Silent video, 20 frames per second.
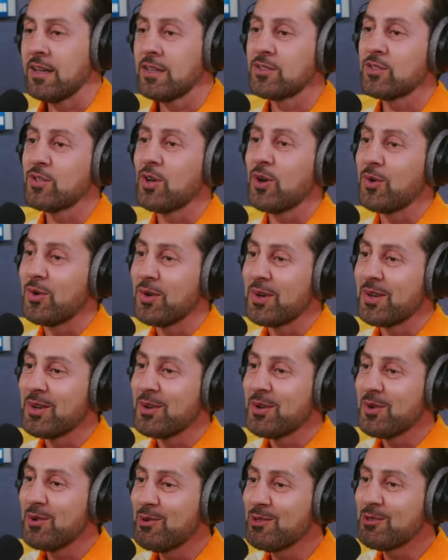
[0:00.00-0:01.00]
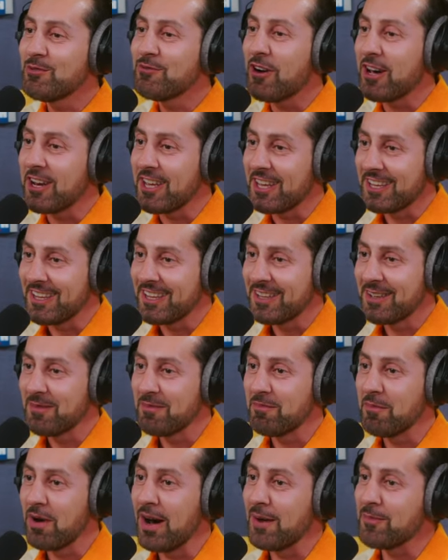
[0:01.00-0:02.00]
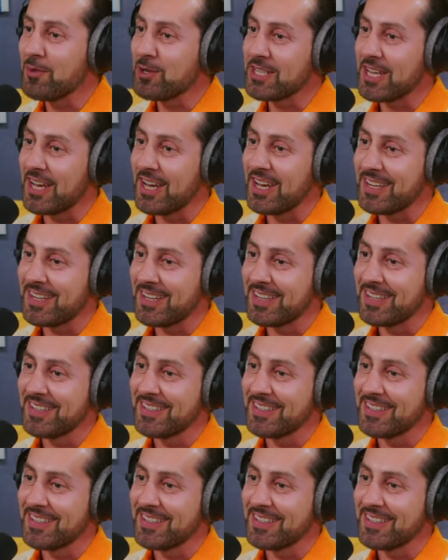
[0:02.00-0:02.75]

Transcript: So who's funny, mom or dad?